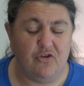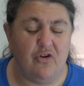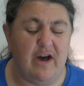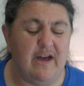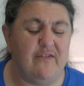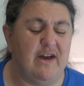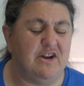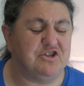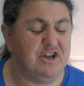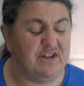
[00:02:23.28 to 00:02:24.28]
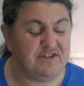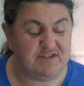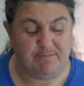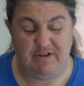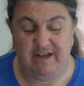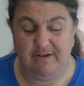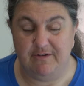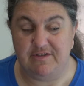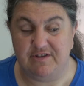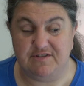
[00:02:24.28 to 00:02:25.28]
so I've had a chance to play
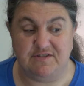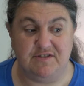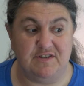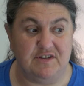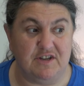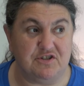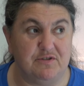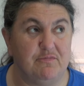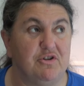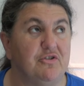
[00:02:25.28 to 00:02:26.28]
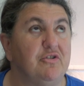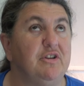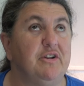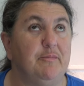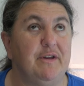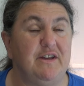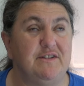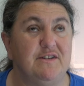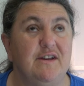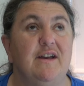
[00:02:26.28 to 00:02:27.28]
with this induction burner a little bit,